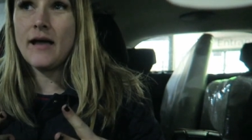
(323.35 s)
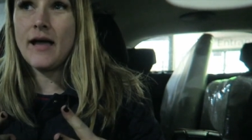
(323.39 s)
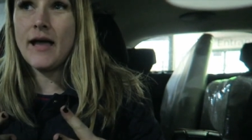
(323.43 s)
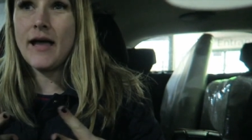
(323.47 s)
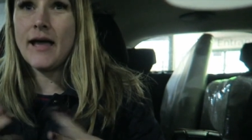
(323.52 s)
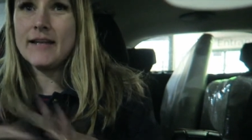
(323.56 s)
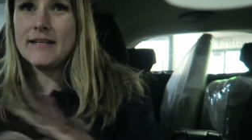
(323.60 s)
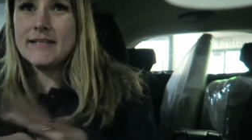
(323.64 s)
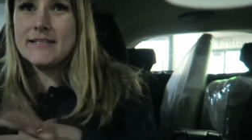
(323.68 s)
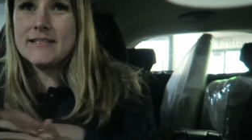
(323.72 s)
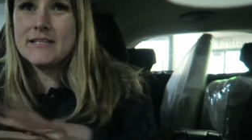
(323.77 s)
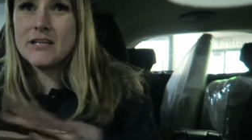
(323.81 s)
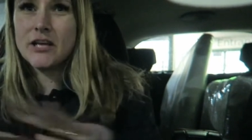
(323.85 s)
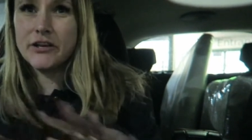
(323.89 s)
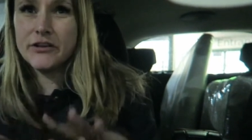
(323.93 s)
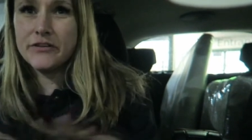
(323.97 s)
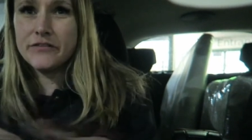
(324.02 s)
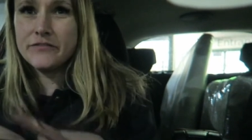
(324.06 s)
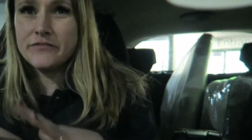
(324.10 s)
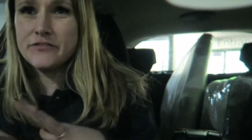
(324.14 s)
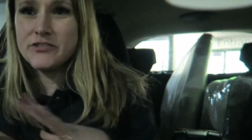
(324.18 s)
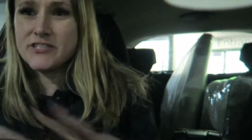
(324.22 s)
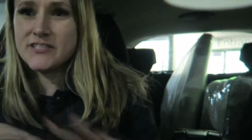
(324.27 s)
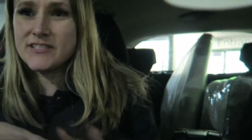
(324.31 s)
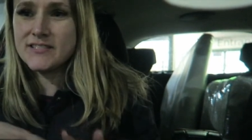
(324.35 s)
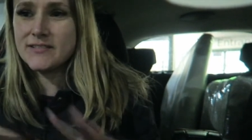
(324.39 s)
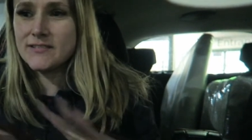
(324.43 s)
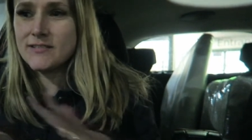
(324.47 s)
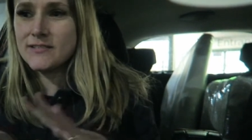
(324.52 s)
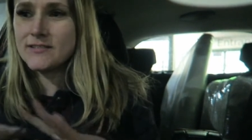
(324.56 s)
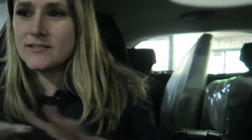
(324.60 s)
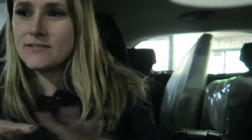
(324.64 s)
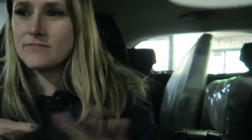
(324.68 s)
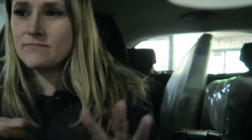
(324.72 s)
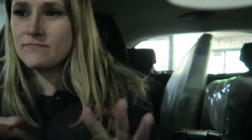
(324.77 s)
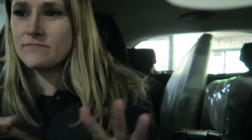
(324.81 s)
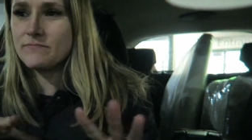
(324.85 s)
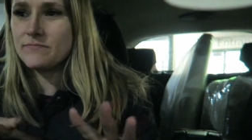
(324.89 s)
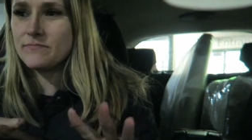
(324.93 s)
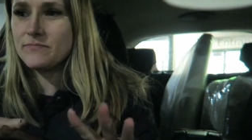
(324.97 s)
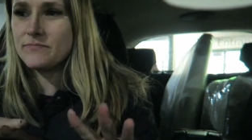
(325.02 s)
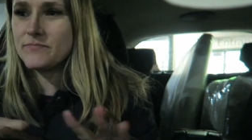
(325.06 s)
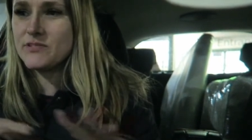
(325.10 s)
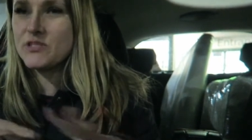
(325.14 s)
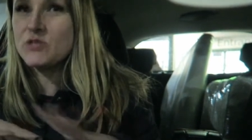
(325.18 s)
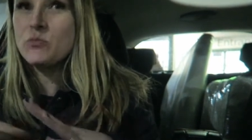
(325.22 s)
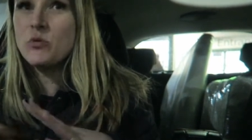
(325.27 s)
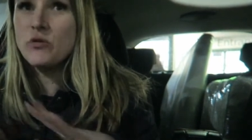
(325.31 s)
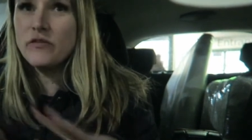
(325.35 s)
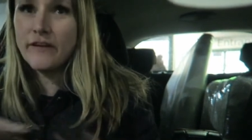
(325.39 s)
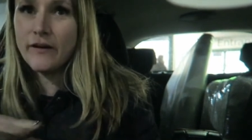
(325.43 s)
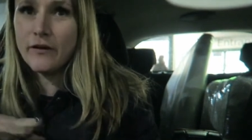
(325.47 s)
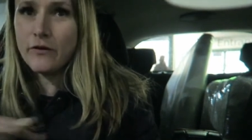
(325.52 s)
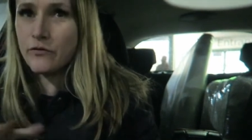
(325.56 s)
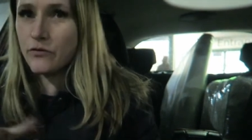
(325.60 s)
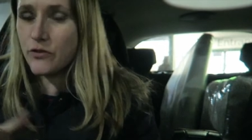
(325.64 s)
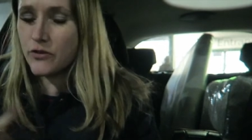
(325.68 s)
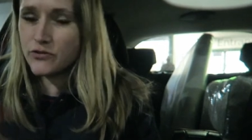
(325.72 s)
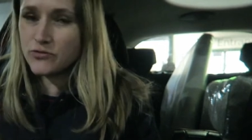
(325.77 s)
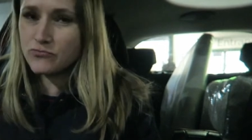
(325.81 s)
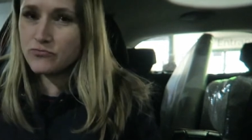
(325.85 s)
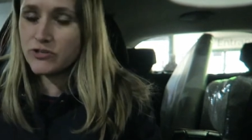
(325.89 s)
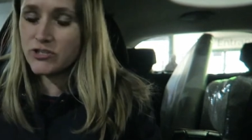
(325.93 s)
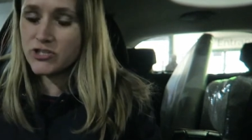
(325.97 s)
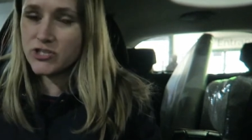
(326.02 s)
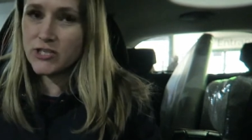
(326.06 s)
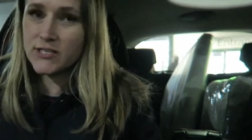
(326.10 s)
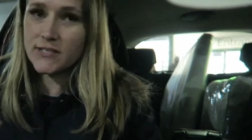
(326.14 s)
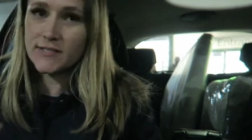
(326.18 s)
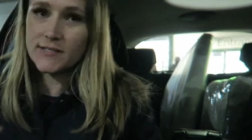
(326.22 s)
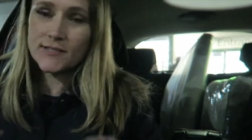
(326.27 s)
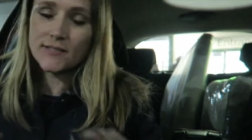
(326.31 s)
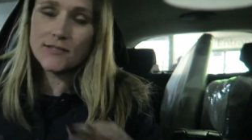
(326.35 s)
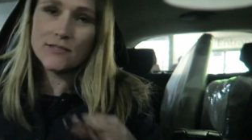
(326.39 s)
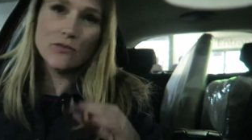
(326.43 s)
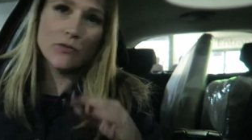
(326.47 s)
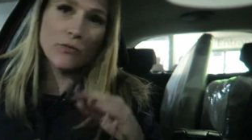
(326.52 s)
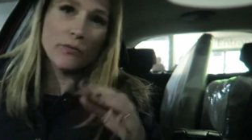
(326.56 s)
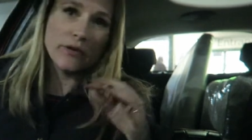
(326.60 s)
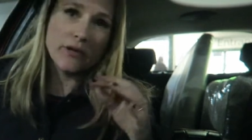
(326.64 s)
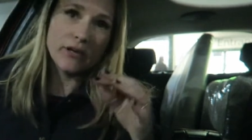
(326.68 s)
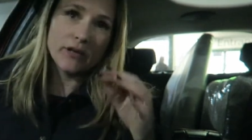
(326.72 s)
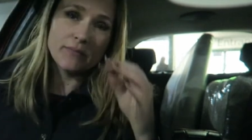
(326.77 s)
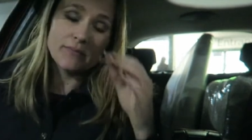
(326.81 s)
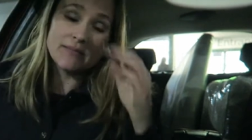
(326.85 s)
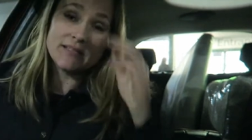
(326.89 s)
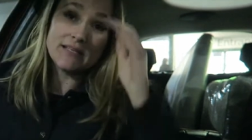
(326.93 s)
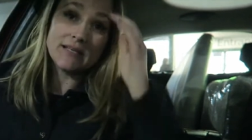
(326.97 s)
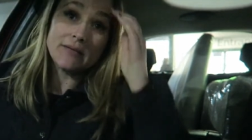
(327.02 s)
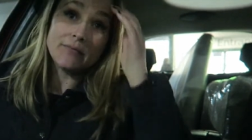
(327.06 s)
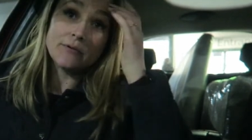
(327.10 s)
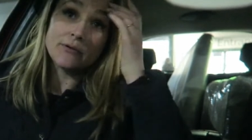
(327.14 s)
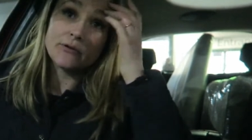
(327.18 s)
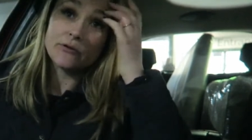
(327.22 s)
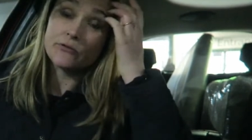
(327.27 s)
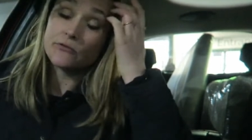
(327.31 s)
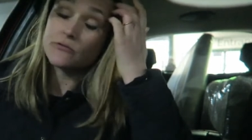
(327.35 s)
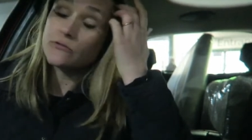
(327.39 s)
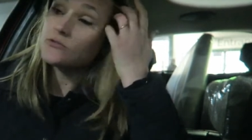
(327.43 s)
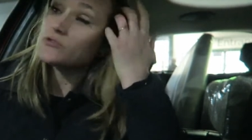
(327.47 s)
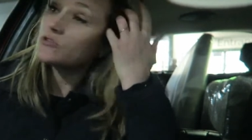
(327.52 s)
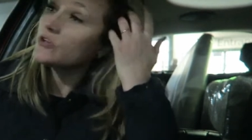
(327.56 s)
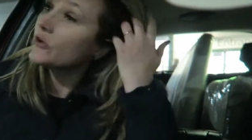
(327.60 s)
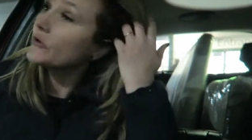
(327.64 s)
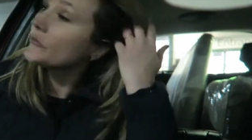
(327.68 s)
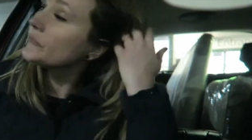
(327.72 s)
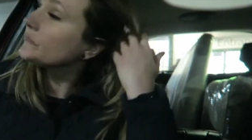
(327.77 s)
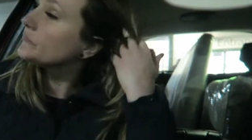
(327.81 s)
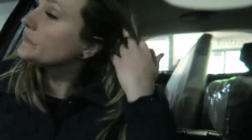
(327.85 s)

and kind of just smooth out those ridges that we're going to be sleeping on so